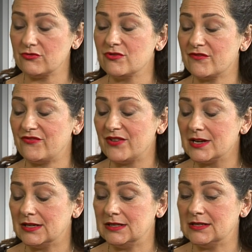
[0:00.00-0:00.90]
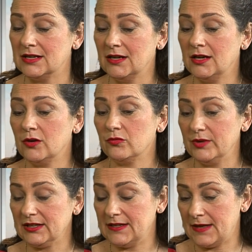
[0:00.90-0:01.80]
fund,
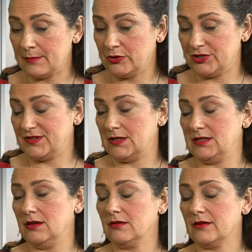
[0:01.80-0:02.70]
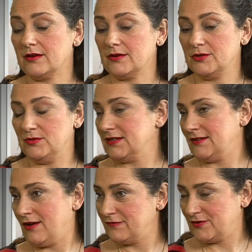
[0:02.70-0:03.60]
really that puts the dealer who doesn't
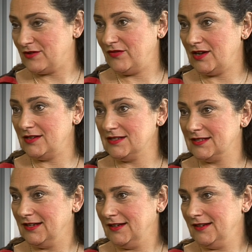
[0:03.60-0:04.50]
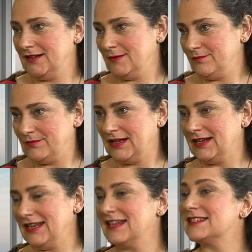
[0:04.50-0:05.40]
offer advice
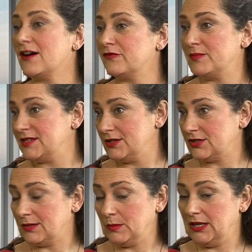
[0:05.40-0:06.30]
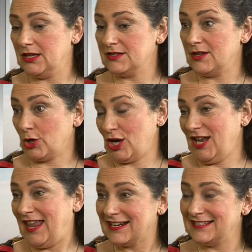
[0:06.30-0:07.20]
in a tough position, because they're
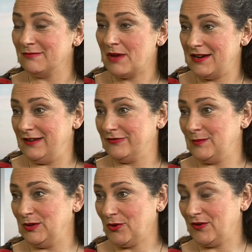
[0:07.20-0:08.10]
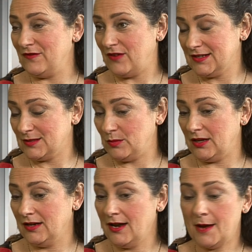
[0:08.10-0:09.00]
collecting money from your
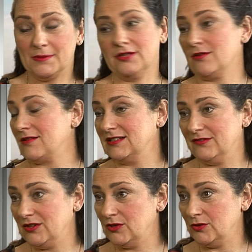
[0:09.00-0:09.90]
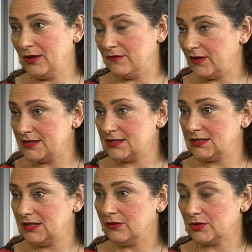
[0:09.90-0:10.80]
investment, but they're not giving you advice
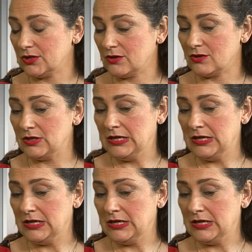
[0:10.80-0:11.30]
in return.